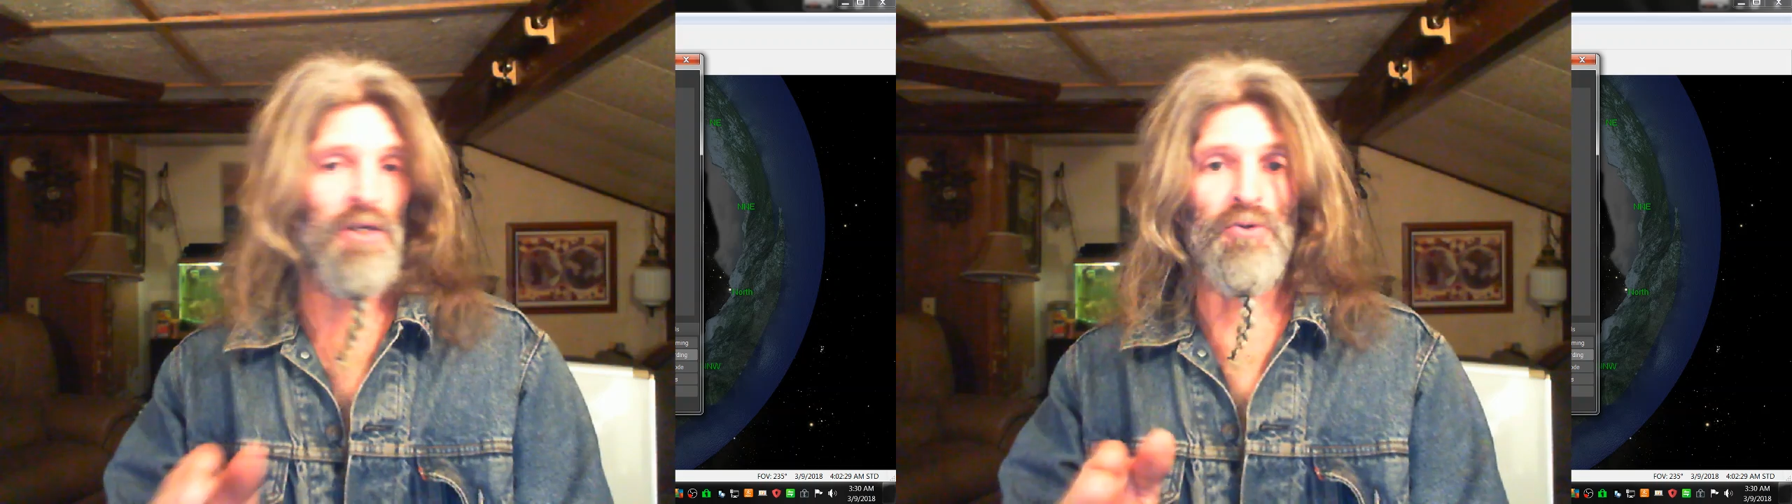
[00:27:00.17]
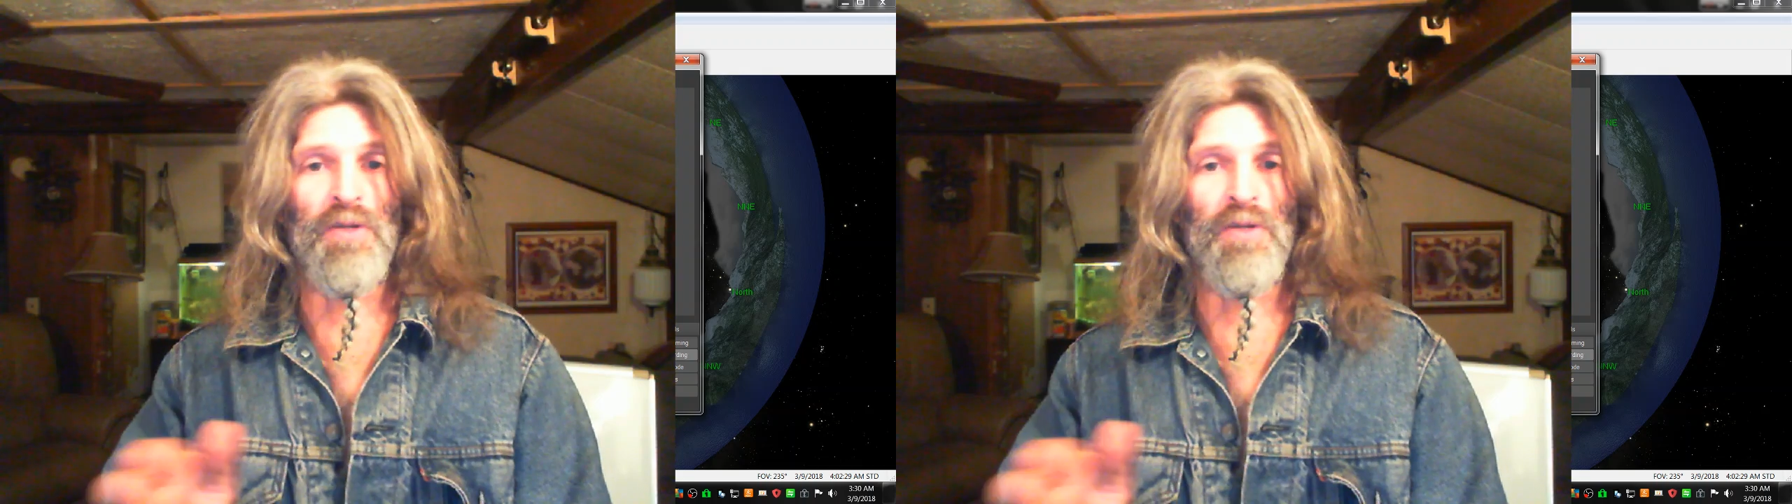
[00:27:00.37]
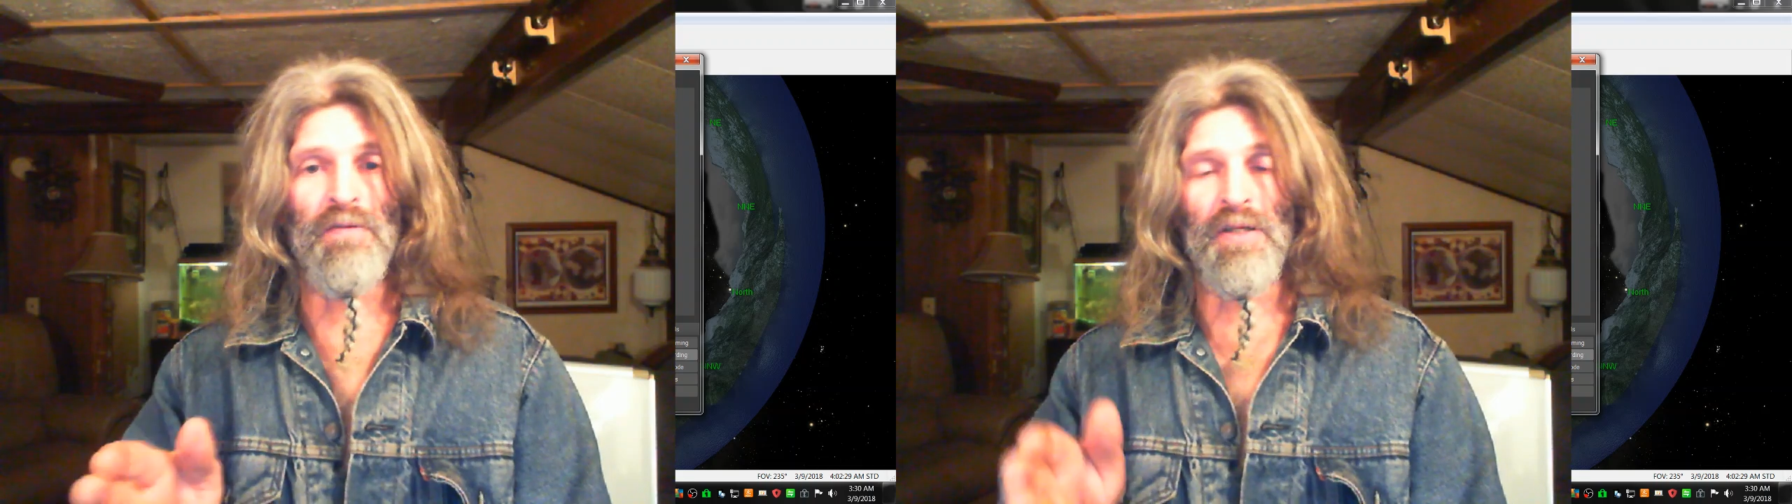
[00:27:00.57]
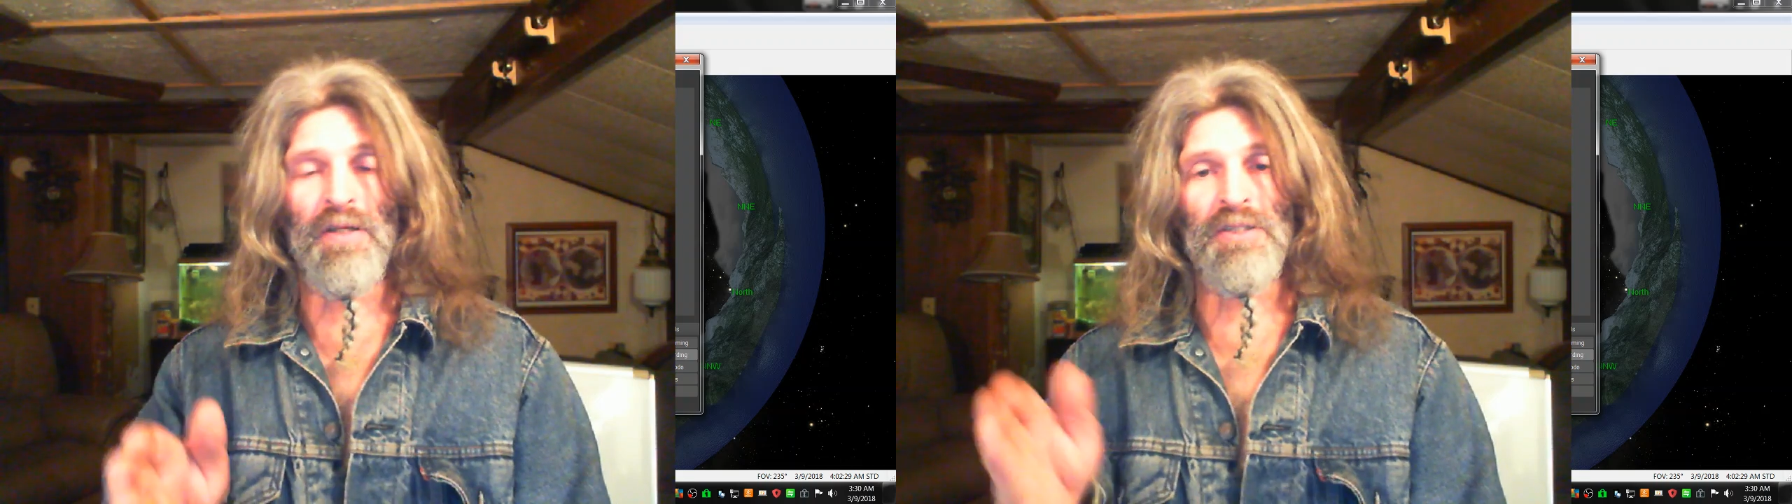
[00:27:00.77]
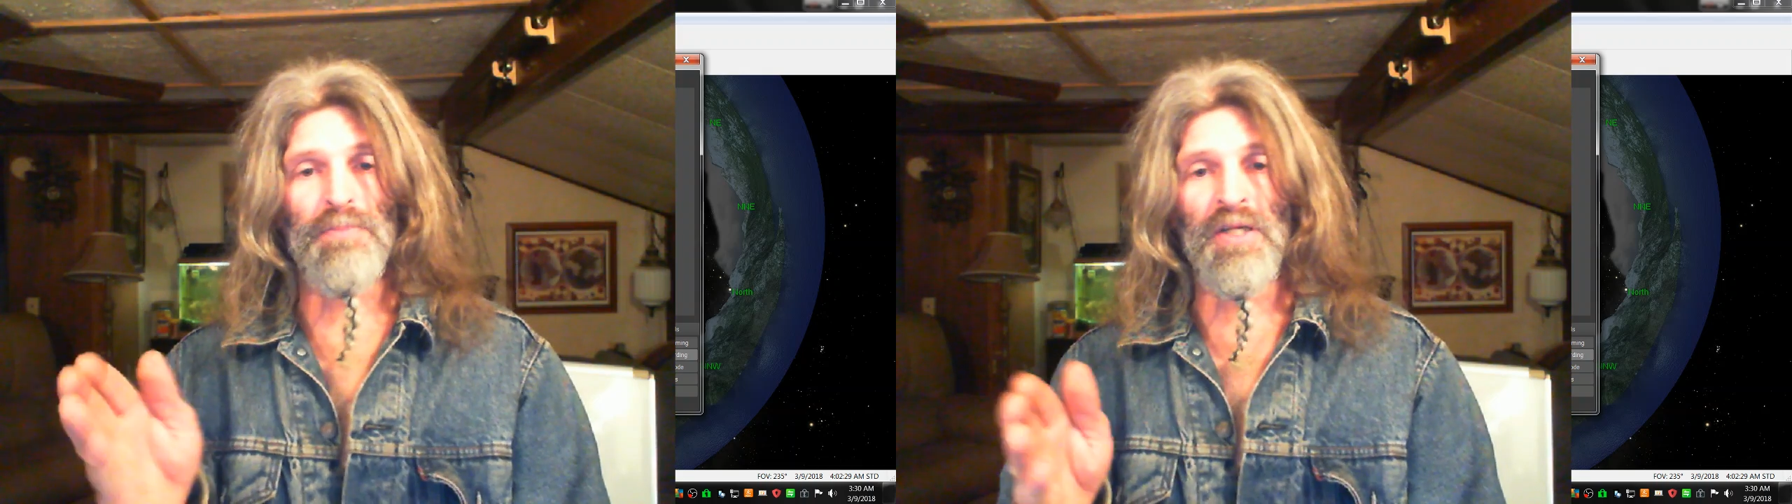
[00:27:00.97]
you live on a
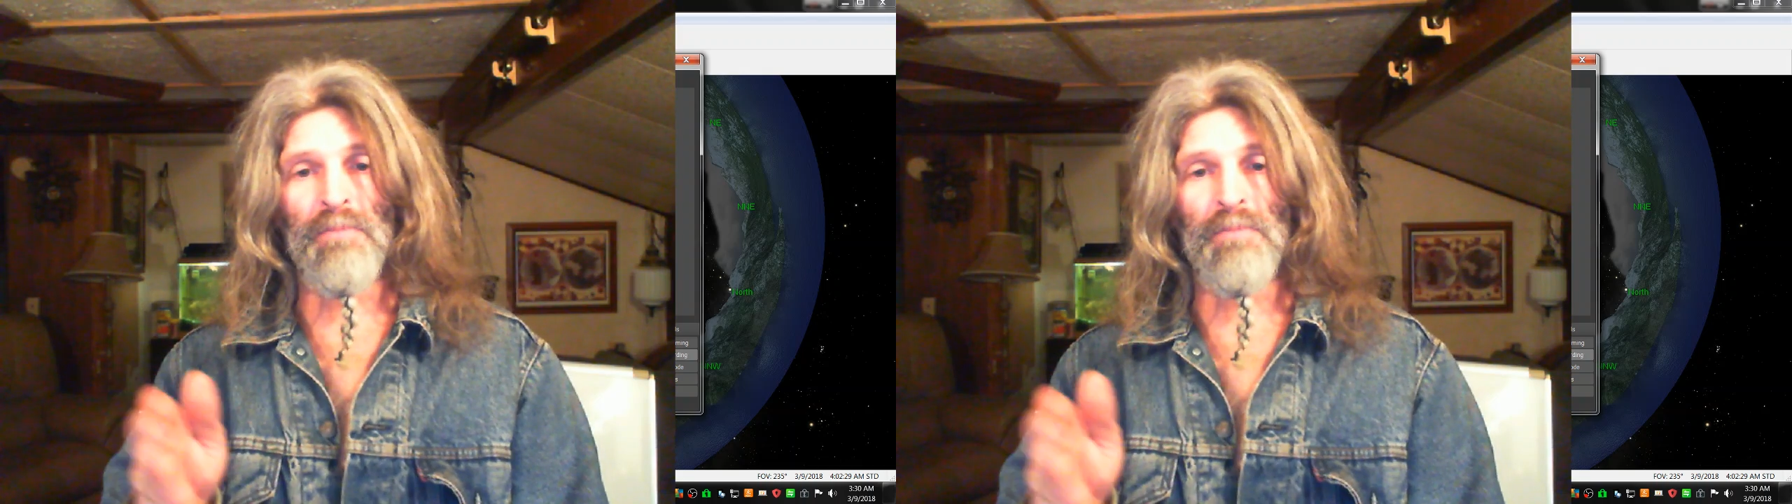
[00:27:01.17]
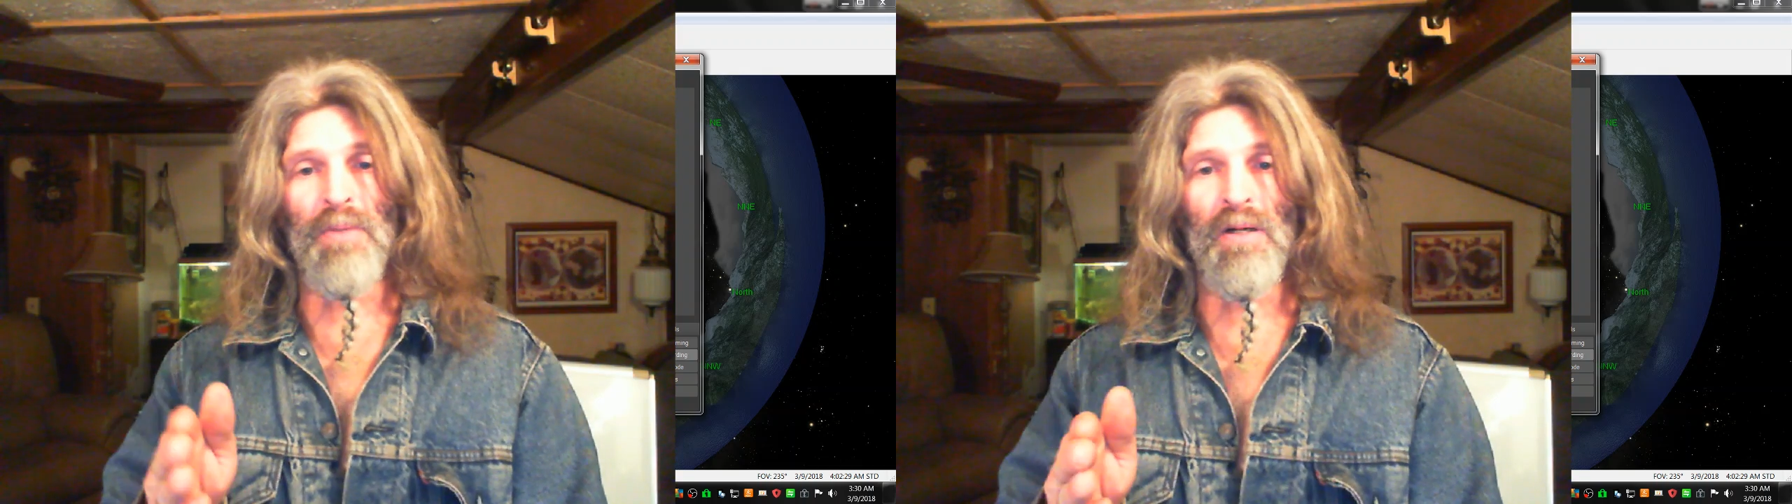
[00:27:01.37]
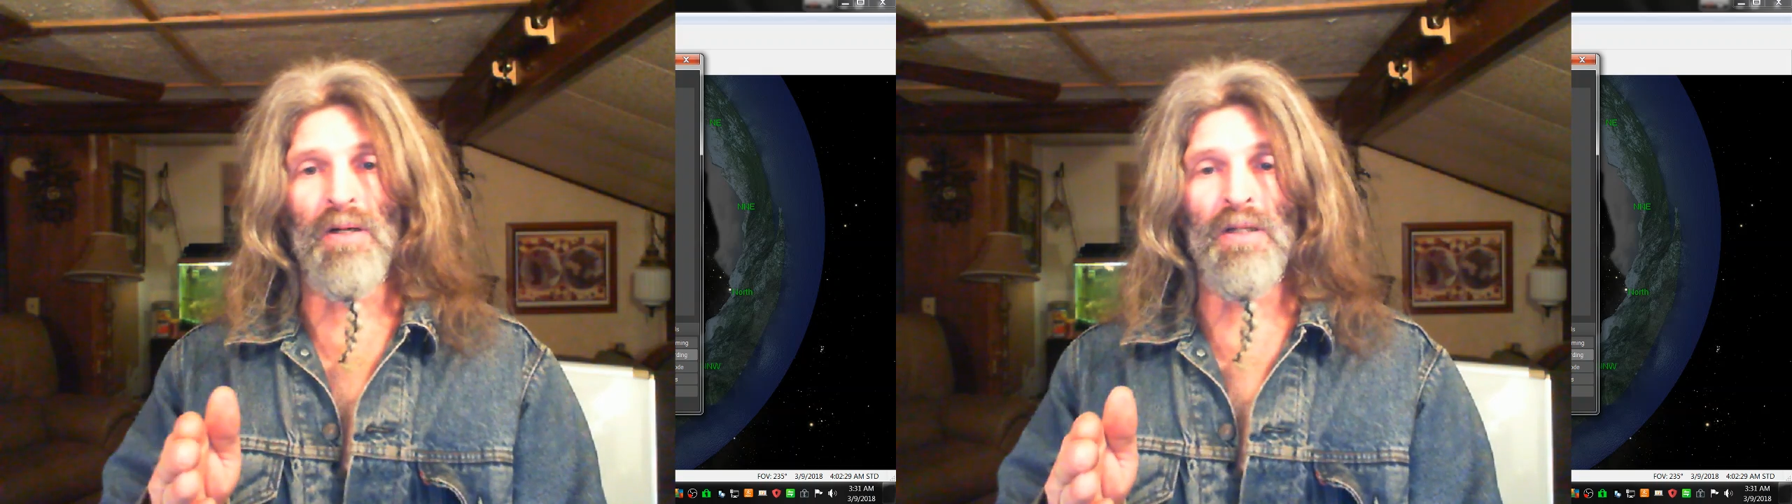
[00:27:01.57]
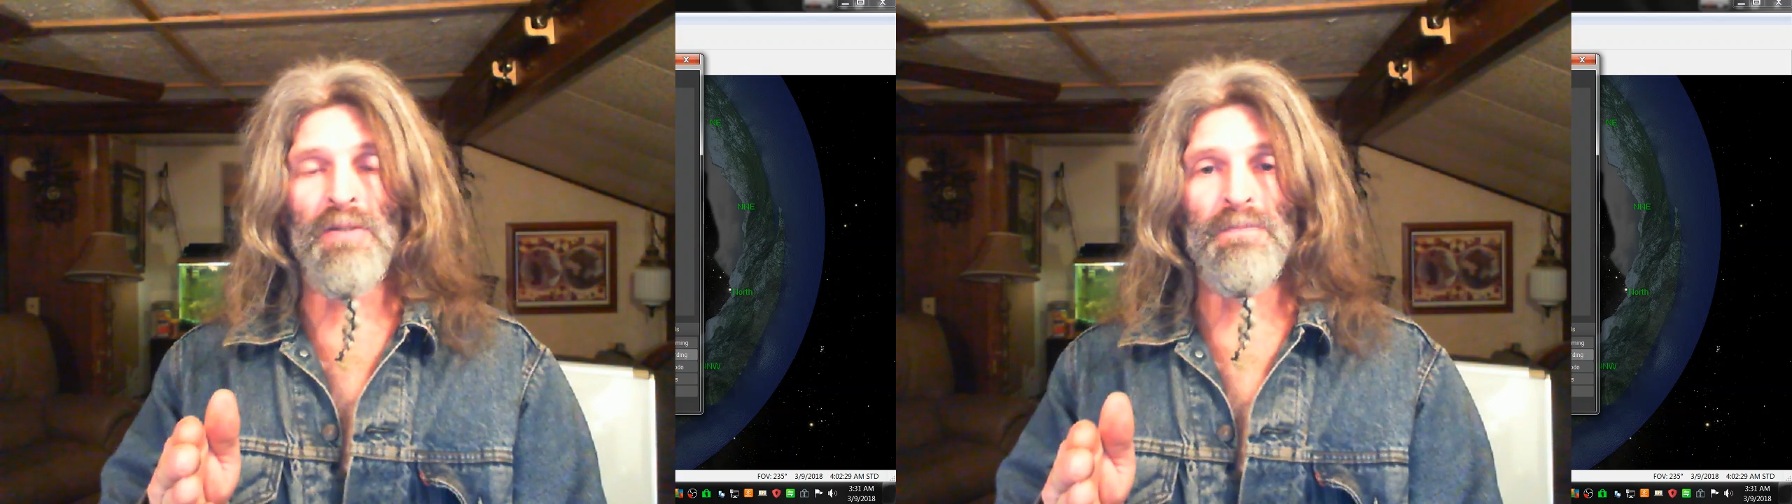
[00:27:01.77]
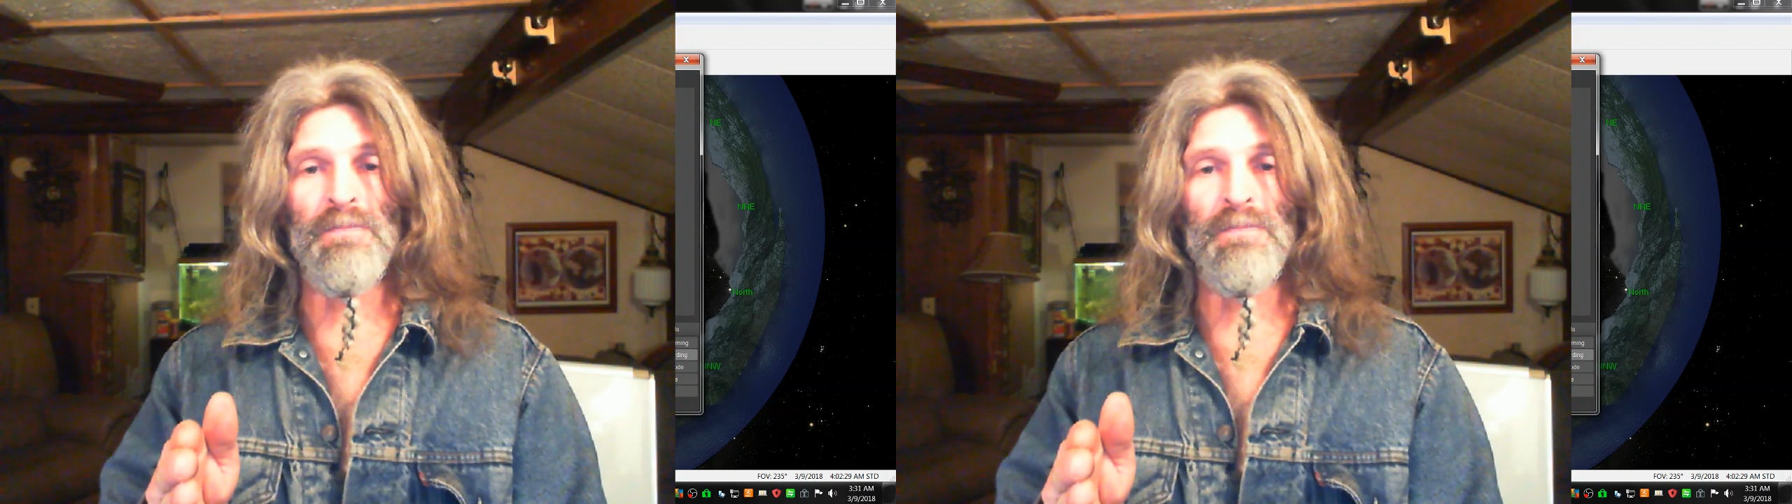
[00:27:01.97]
spinning ball,